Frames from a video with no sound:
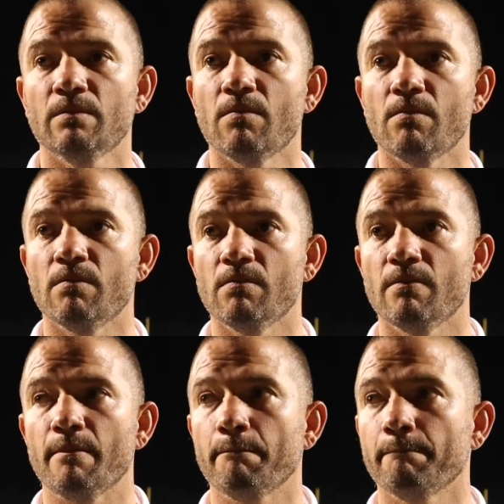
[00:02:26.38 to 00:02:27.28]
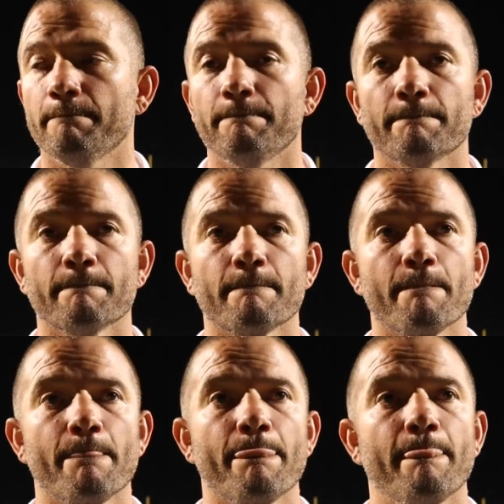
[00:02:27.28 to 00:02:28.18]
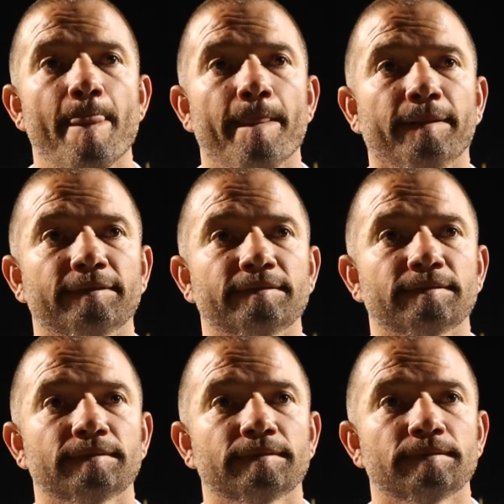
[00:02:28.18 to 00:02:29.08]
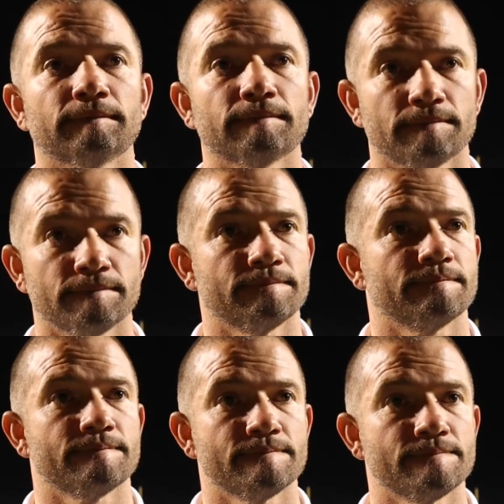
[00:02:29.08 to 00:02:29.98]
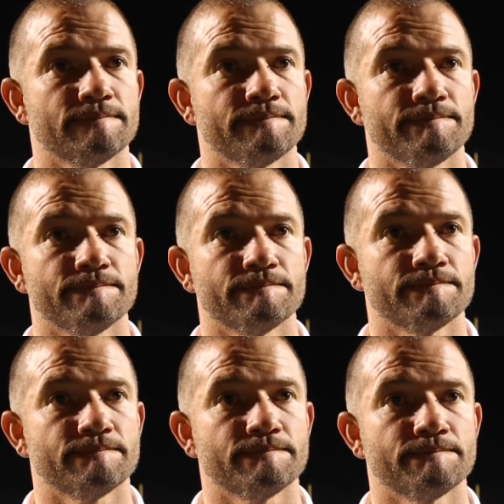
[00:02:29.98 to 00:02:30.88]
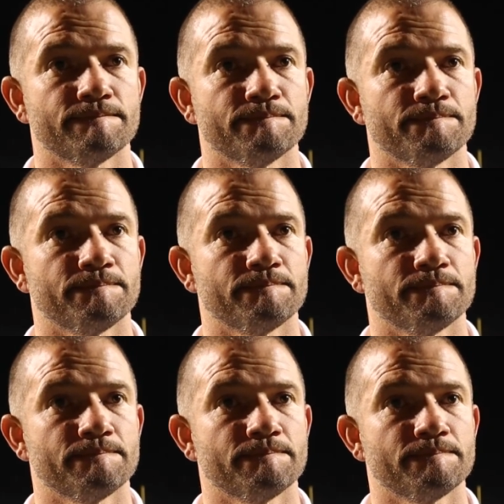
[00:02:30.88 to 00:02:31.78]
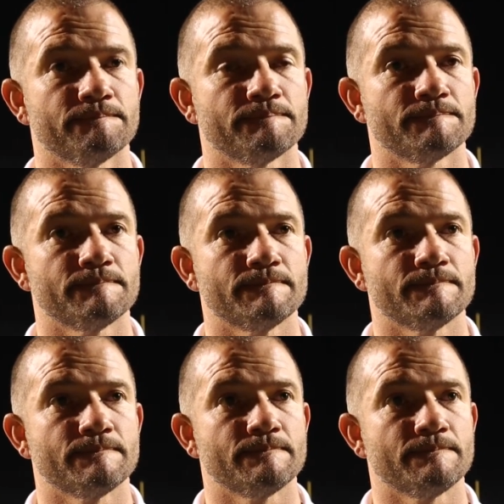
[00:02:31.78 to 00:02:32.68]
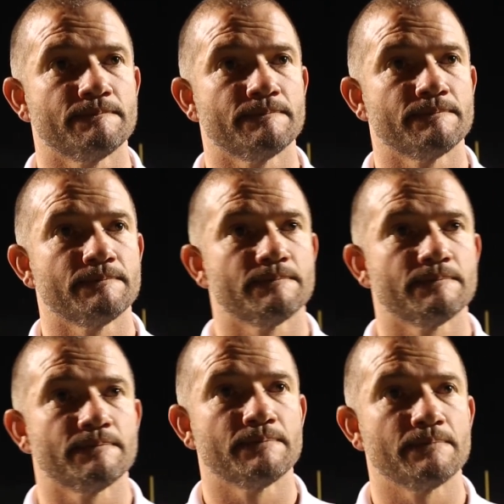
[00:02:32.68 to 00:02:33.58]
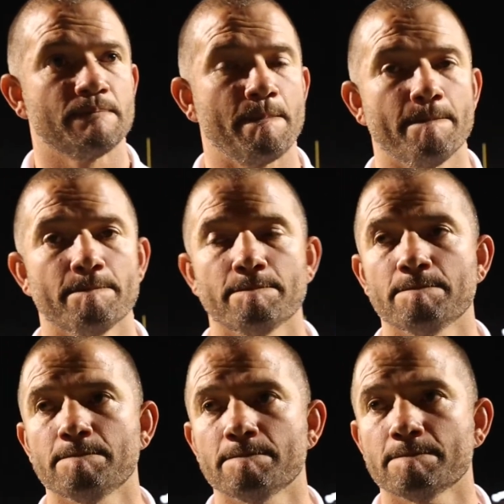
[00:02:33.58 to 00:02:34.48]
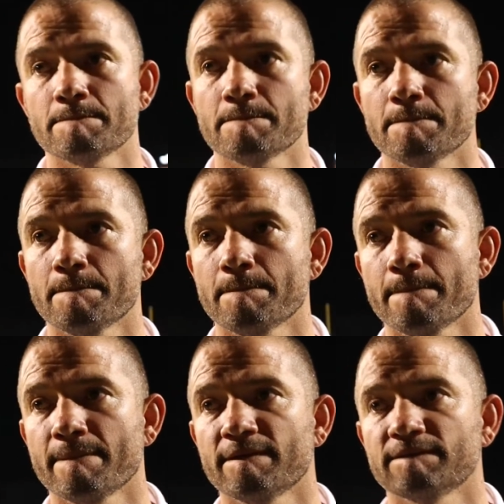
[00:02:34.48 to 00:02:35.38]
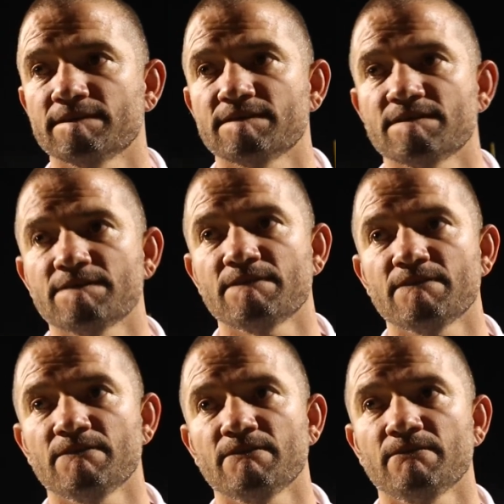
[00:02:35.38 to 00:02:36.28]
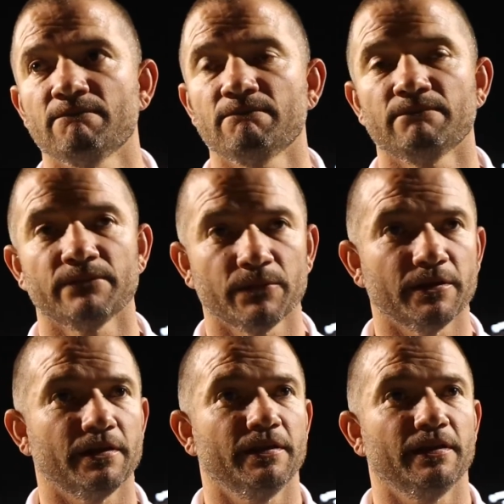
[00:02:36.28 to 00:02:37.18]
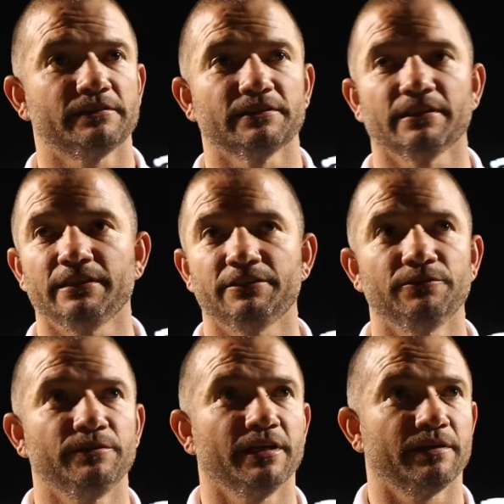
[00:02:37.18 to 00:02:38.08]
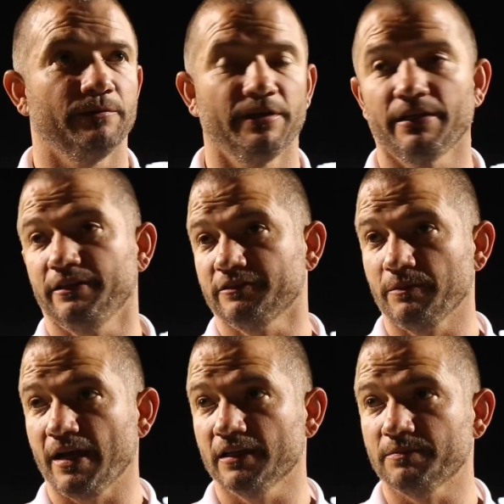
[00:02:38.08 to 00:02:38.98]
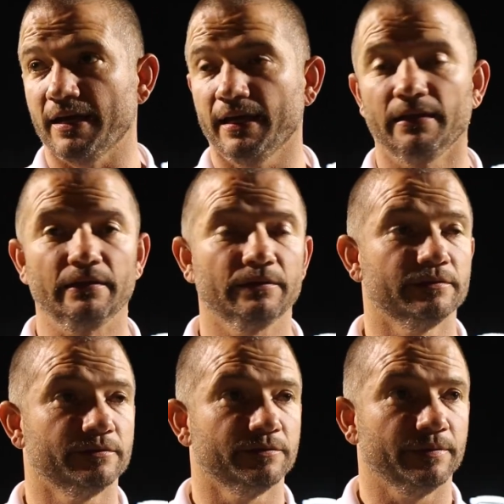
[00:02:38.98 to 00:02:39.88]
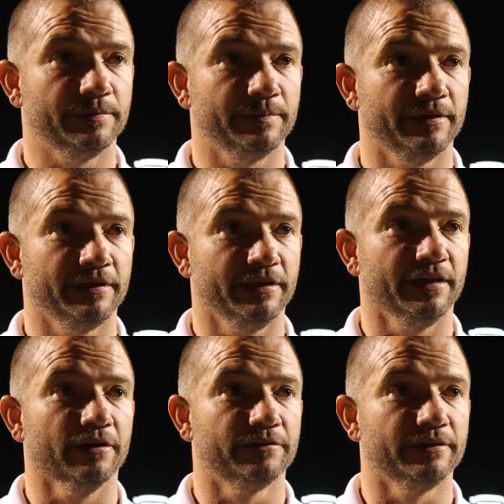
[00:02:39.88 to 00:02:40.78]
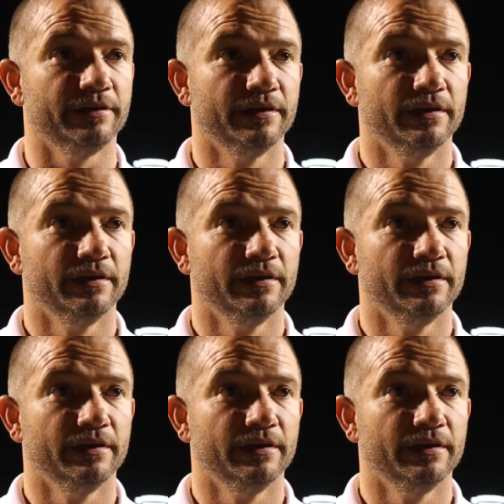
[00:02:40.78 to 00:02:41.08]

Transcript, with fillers: Um, New Manchester this coming week. Talk to us a little bit about what you think the team needs to do uh, to to adjust a bit and and find the, the rhythm that they're looking for. Uh, that's the thing too. We got we got to get some guys back and, and, and get healthy.